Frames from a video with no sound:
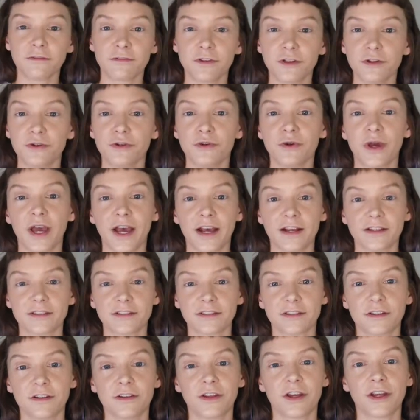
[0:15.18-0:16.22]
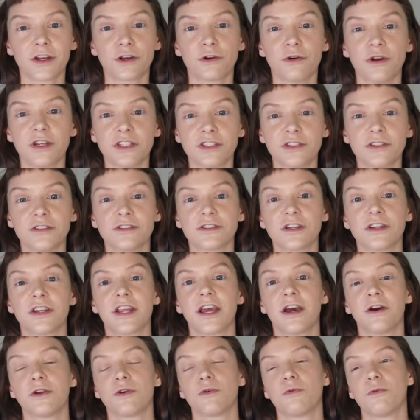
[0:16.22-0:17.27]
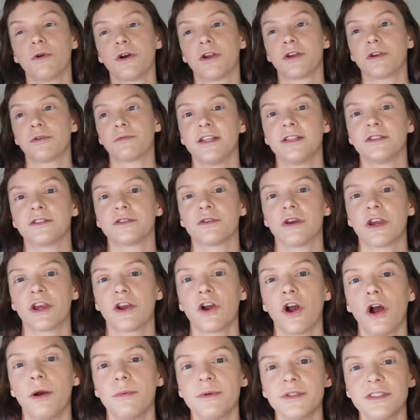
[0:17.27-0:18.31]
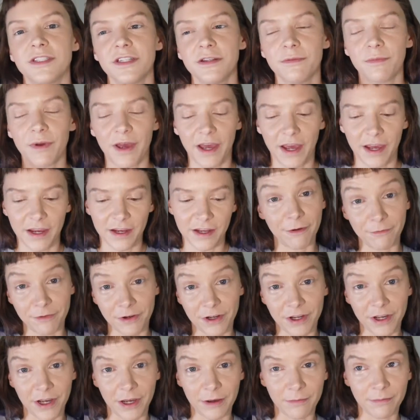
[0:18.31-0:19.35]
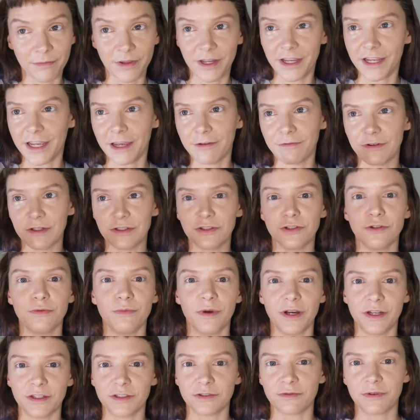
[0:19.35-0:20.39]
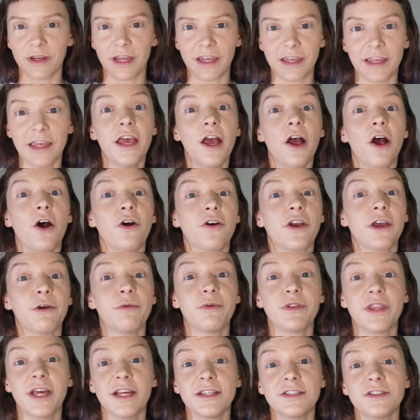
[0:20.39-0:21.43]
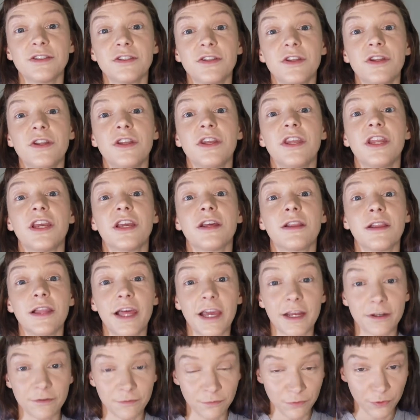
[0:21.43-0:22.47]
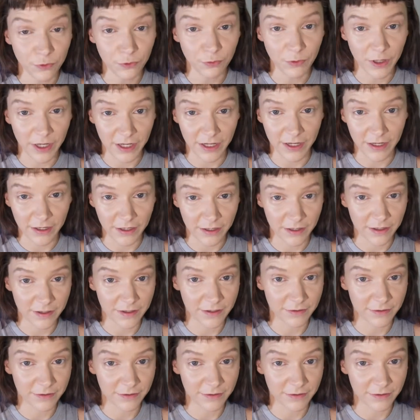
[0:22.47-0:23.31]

of you who asked a lot of questions on how to water, and so I commented back, half a cup like every 2 months, right? Okay, well that's the neglectful way.